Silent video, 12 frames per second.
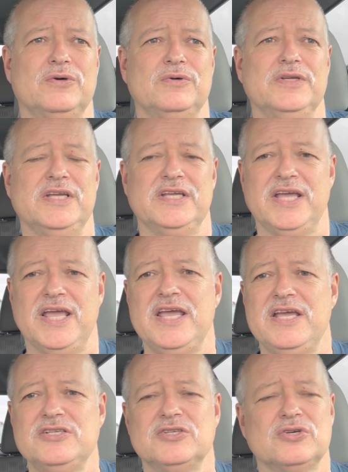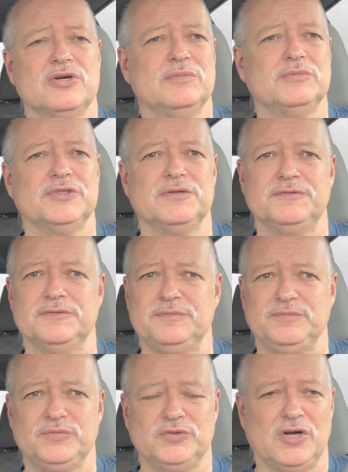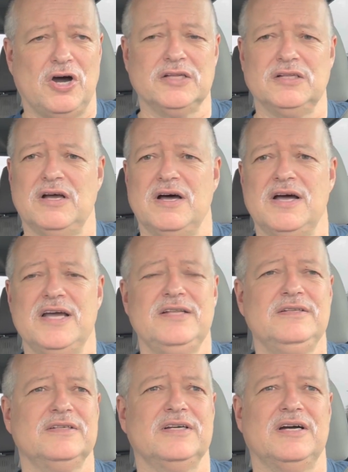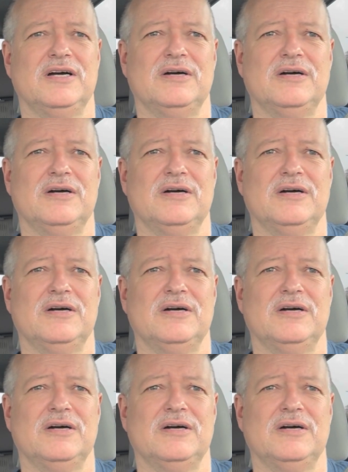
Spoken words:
engage in terms of online.